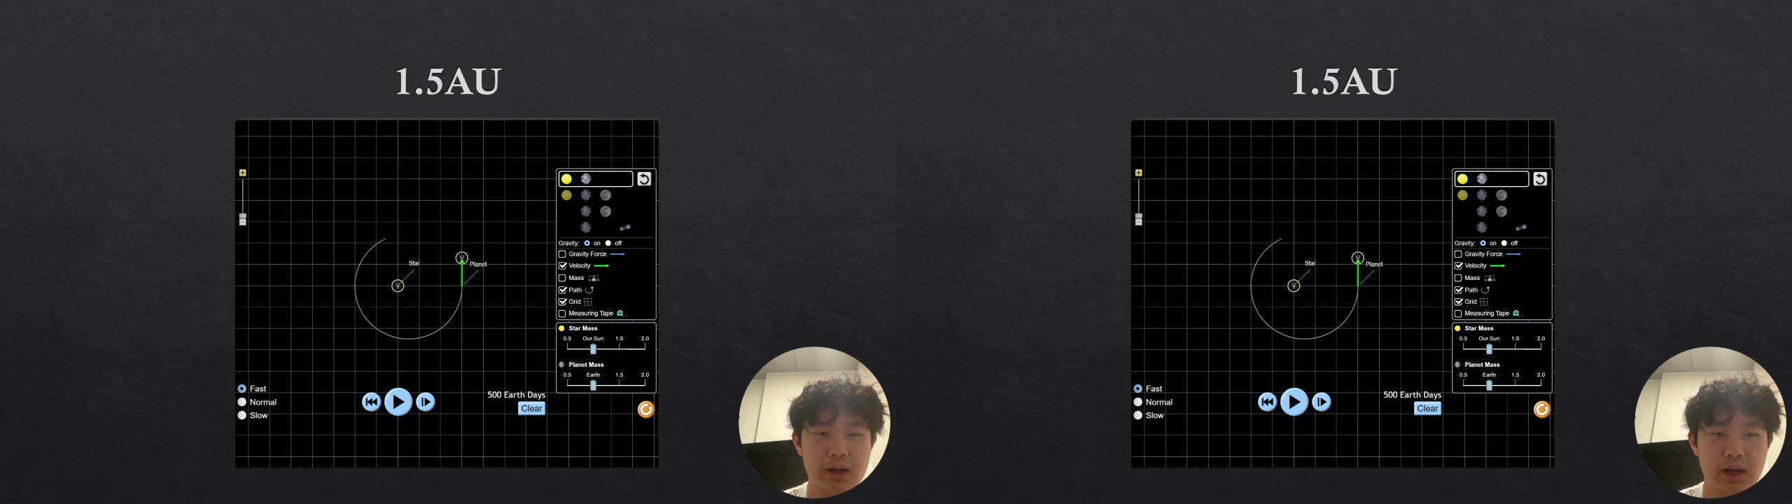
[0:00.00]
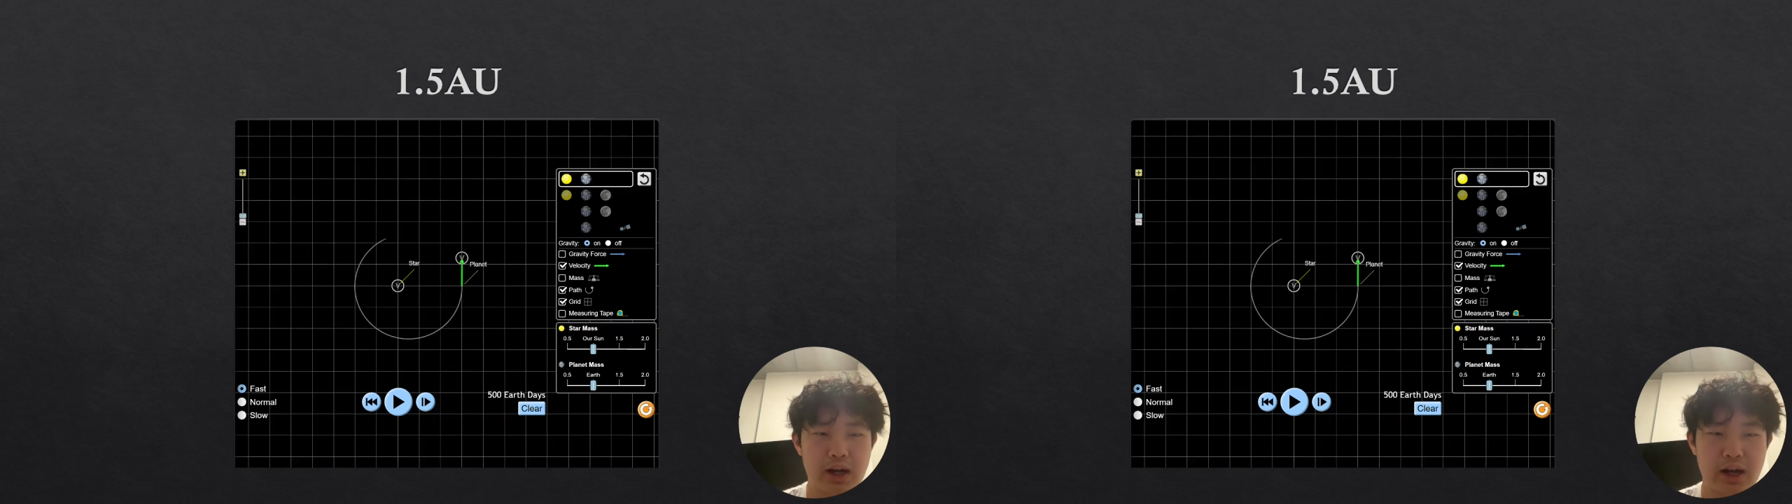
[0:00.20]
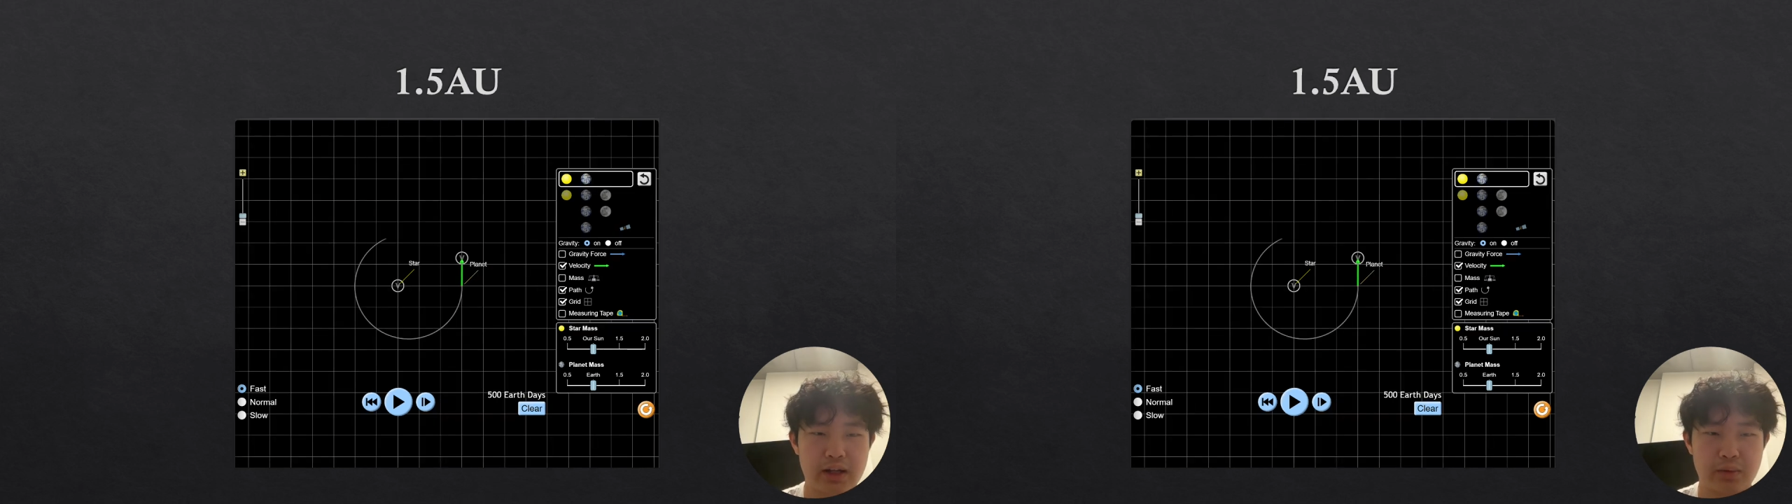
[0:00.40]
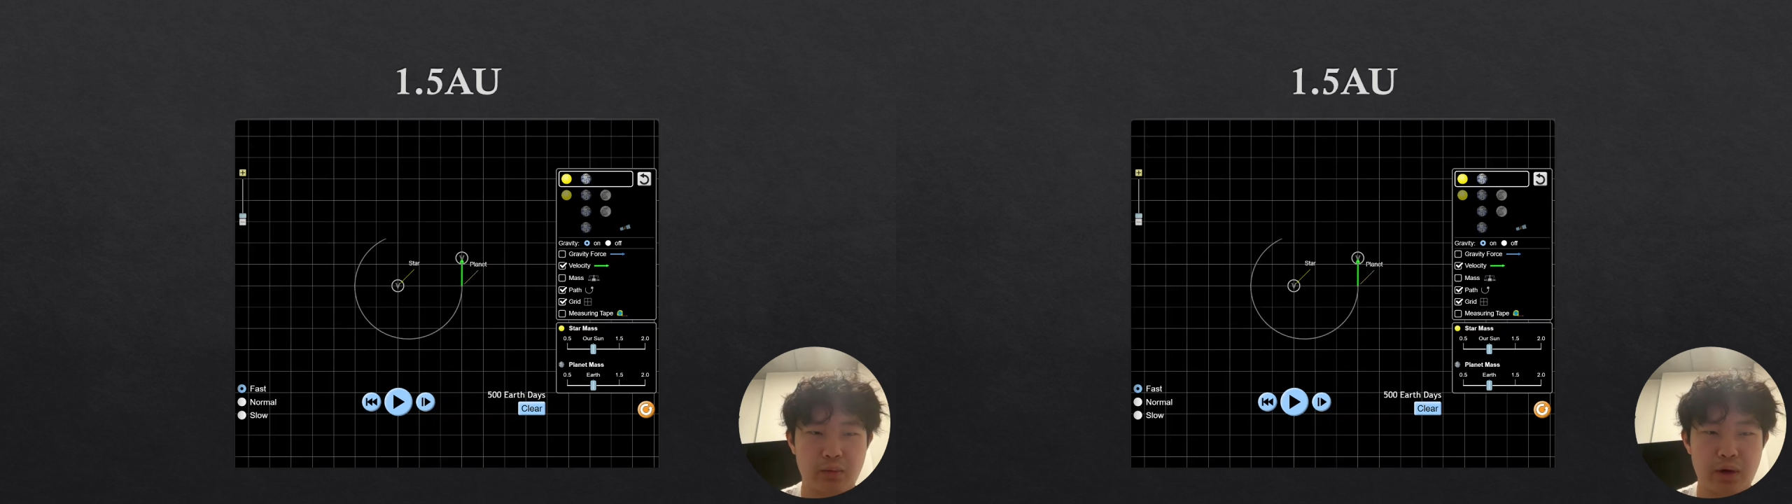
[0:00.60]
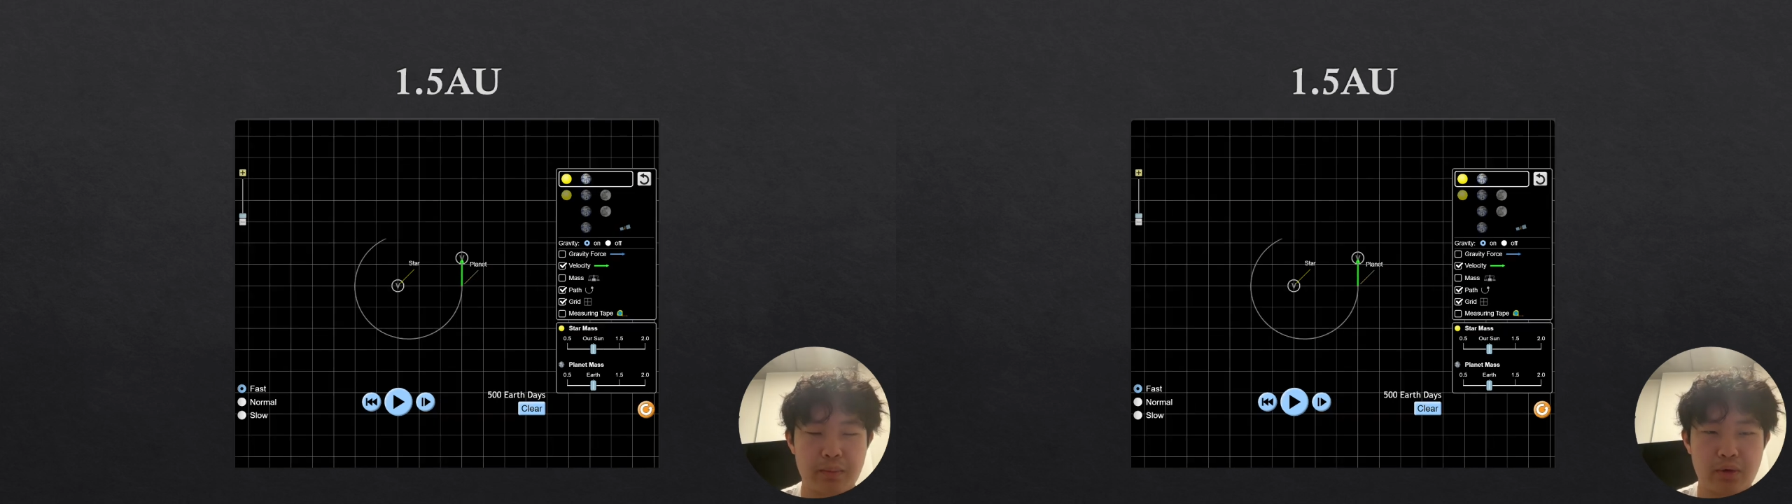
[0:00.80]
At
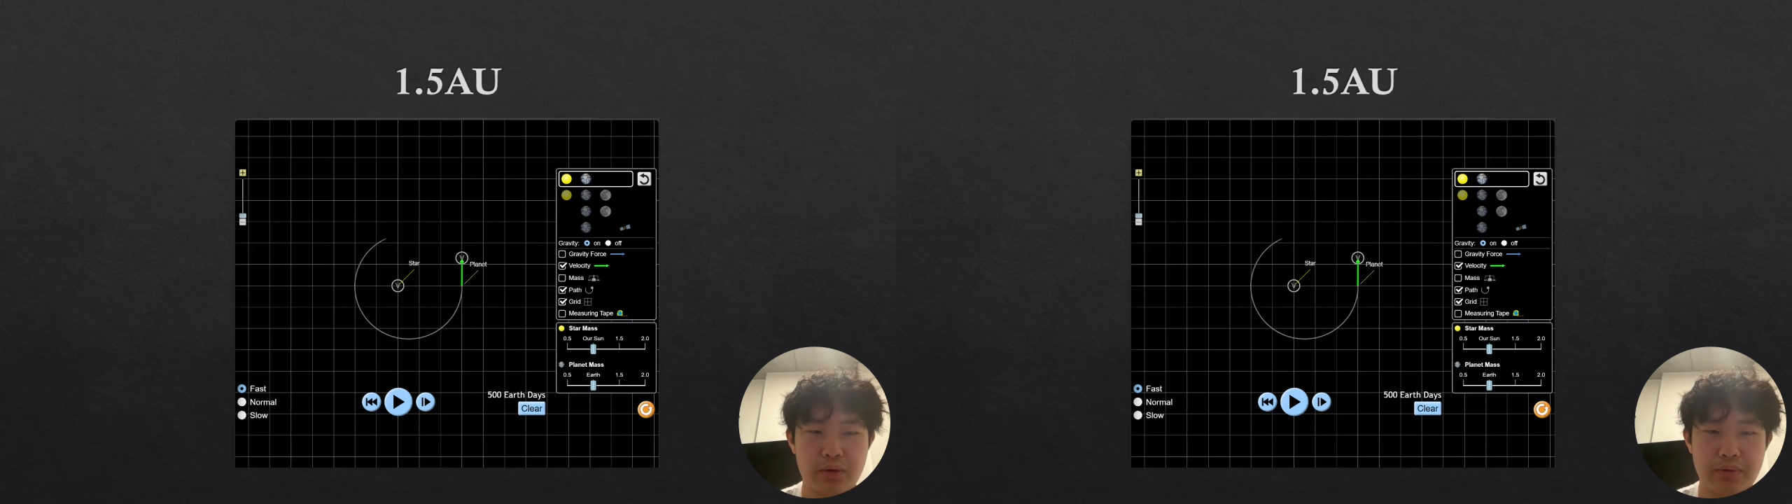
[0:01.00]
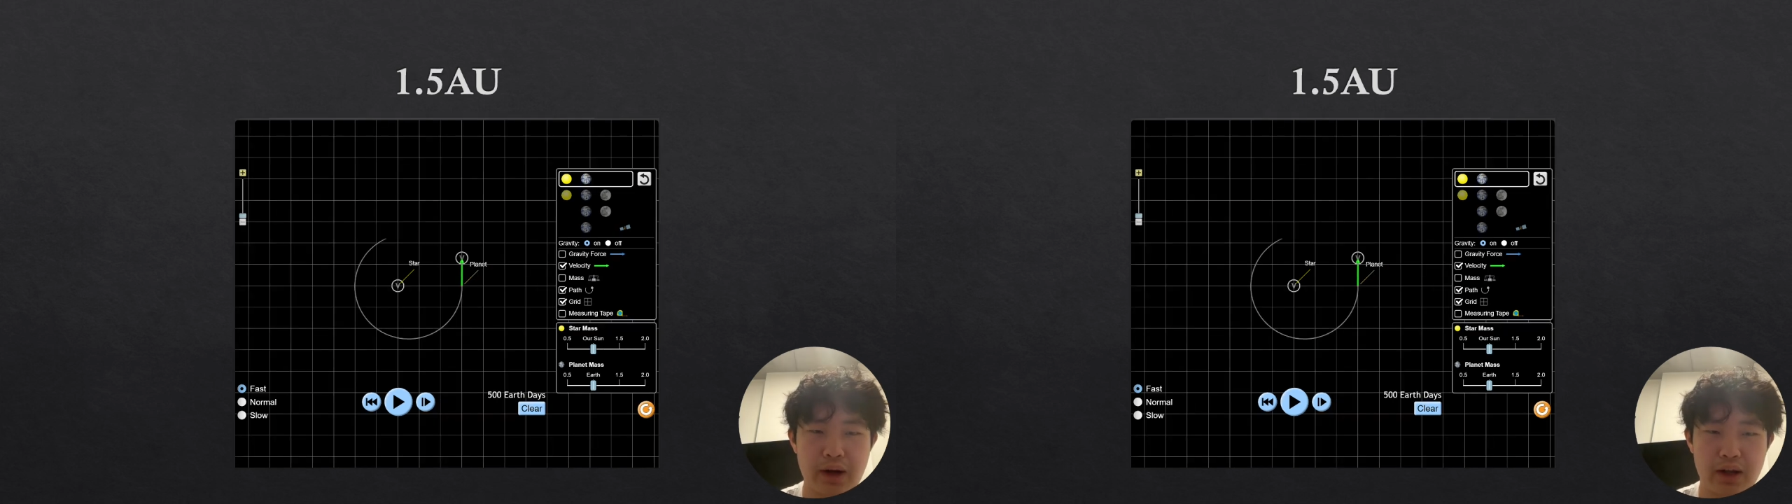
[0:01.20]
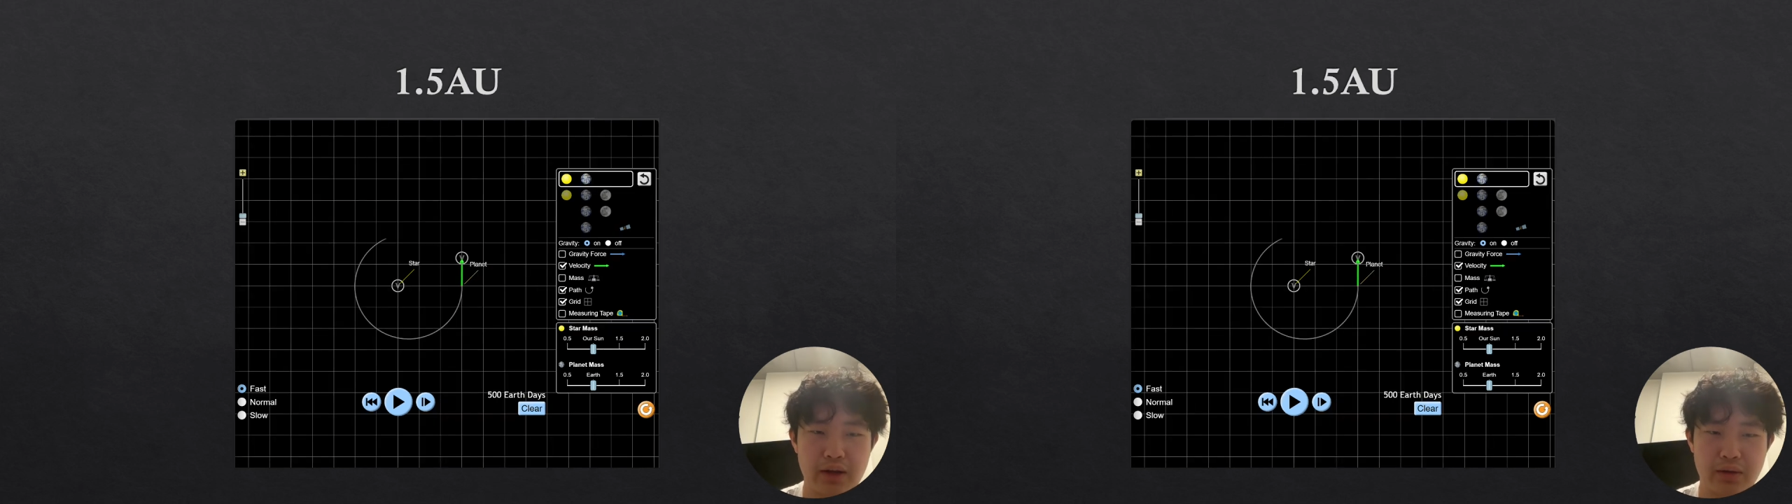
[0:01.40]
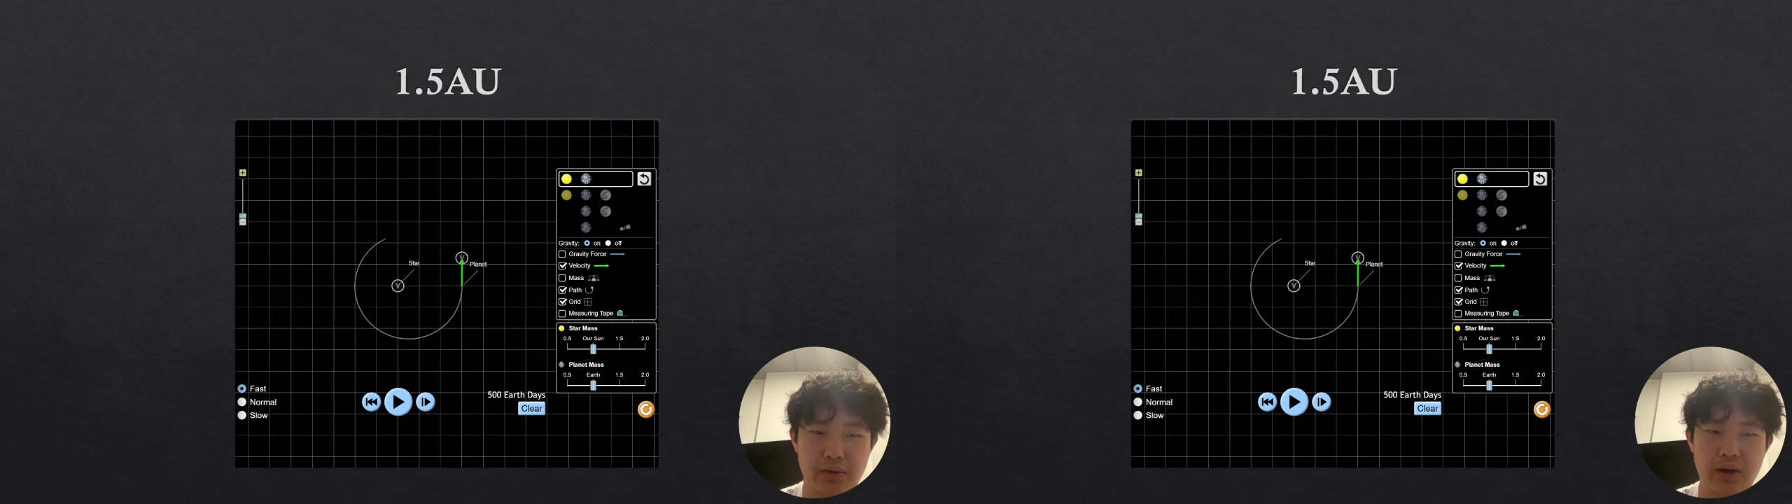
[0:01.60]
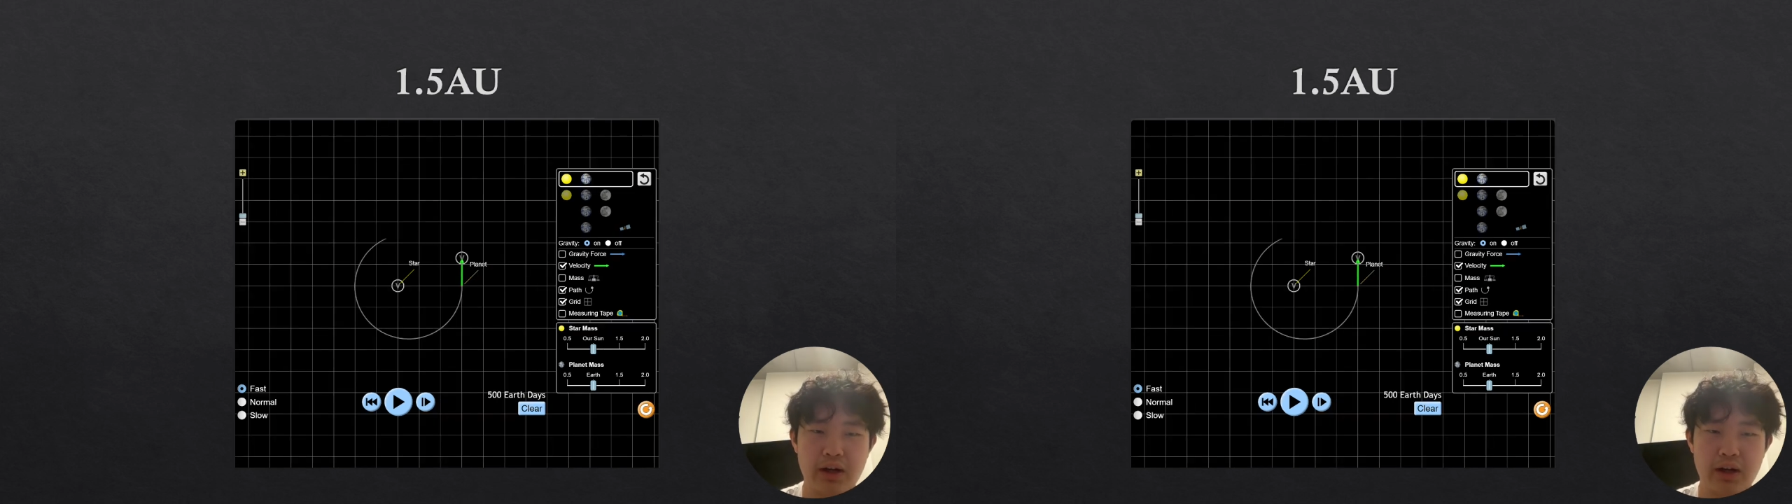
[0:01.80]
1.5 AU,